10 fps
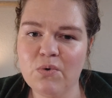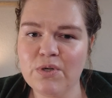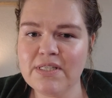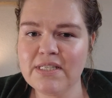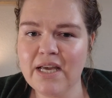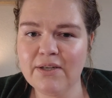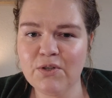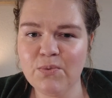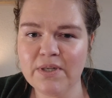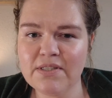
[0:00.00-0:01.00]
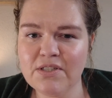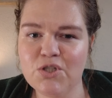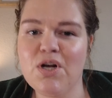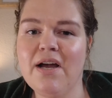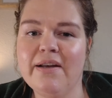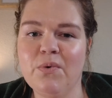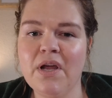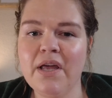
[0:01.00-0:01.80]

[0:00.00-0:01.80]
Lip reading: or a son who wants to try and